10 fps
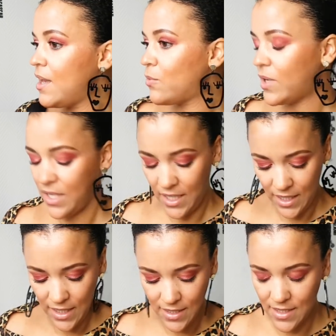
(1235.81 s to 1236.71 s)
When
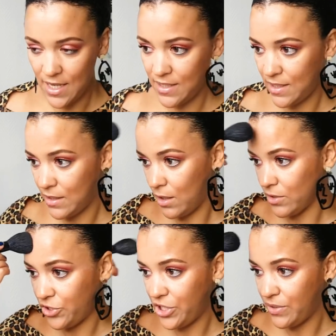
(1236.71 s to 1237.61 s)
he says that
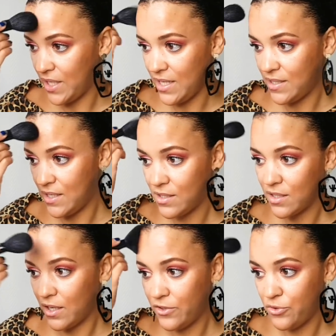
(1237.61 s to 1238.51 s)
Algeria is his
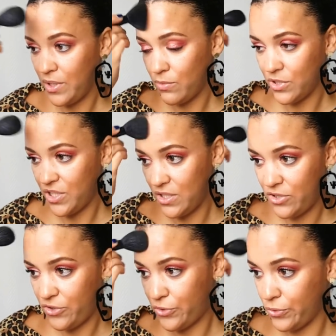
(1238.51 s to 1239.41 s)
country, which
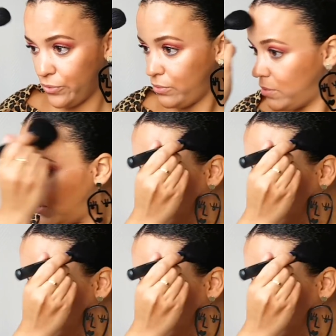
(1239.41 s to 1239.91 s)
is true,